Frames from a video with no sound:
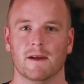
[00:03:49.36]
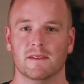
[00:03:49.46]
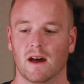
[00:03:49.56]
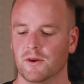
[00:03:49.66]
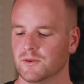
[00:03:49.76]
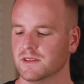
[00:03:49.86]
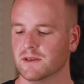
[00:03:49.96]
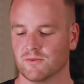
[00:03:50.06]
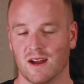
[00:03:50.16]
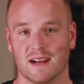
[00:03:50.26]
Not only
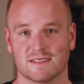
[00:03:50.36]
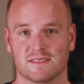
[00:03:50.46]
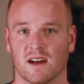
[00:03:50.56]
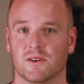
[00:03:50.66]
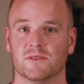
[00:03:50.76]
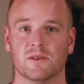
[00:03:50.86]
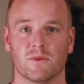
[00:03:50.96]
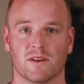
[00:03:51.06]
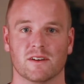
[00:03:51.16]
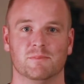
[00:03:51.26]
rest, not only
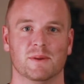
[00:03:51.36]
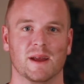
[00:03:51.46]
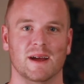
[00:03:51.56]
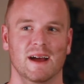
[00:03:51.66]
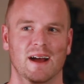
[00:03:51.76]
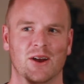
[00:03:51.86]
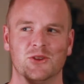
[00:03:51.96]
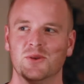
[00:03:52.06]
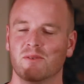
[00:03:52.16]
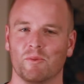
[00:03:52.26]
work, but
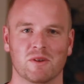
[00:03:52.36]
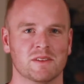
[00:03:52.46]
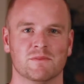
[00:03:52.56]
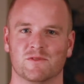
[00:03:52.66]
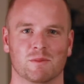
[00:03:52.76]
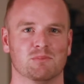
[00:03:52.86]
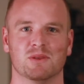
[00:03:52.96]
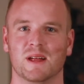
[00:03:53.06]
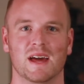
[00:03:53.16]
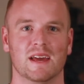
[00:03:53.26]
you have a rhythm for
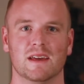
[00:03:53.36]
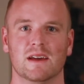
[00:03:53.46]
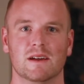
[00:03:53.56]
play,